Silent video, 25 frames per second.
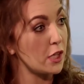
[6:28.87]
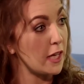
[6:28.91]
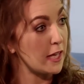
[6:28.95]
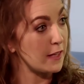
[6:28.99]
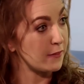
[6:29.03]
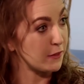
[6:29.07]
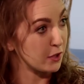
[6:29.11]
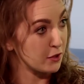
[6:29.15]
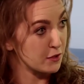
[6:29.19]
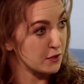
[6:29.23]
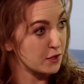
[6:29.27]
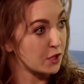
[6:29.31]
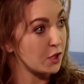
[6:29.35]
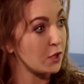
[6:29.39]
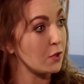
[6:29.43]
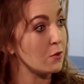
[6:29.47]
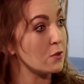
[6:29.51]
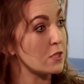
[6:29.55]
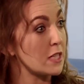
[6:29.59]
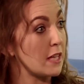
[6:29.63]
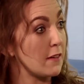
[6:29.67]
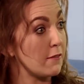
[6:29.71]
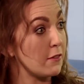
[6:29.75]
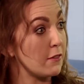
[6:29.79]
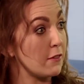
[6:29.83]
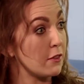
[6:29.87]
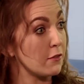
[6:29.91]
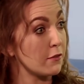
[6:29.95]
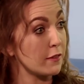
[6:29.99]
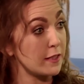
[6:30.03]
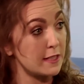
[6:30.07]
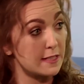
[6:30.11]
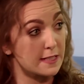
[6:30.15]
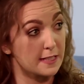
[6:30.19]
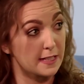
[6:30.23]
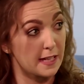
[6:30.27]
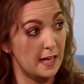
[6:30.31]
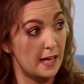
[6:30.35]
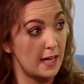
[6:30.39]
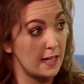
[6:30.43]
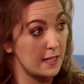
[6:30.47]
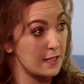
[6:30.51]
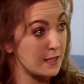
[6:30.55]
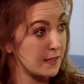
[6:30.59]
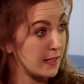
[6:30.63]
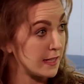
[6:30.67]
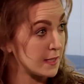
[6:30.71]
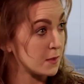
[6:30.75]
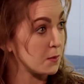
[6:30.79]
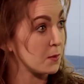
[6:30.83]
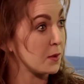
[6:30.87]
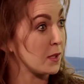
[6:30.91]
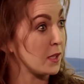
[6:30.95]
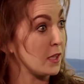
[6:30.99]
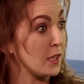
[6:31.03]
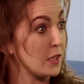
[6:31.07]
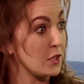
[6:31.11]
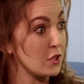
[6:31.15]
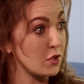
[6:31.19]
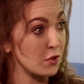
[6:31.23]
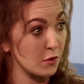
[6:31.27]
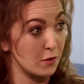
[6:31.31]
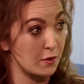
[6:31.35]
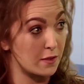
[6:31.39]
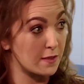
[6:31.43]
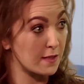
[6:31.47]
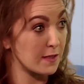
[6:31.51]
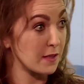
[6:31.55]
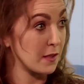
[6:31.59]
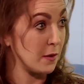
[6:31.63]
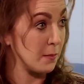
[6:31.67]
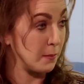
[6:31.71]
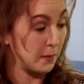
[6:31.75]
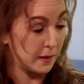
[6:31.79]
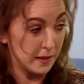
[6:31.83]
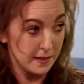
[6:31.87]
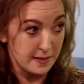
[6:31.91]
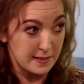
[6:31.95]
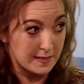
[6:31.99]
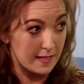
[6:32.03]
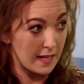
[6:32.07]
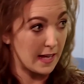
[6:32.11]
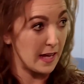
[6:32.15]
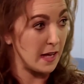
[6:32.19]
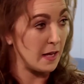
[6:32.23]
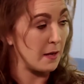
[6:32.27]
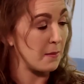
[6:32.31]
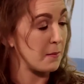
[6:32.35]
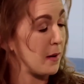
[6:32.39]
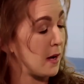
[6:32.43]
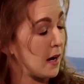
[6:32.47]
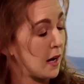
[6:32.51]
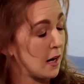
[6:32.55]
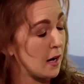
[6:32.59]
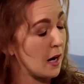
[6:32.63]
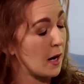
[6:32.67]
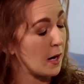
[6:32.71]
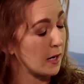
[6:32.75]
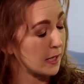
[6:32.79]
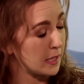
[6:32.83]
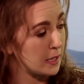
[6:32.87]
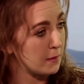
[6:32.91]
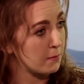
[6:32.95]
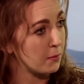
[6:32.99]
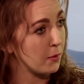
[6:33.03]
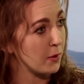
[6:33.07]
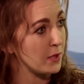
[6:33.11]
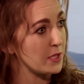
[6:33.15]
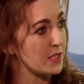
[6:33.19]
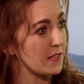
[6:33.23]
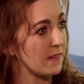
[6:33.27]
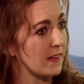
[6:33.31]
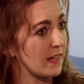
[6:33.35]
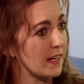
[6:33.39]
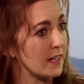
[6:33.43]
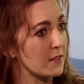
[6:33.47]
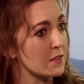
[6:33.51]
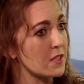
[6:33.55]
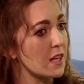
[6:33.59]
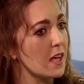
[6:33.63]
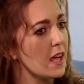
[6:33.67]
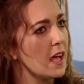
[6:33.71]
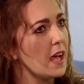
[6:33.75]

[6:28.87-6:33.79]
There's a huge level of risk, and that's what the insurance companies keep pointing that out.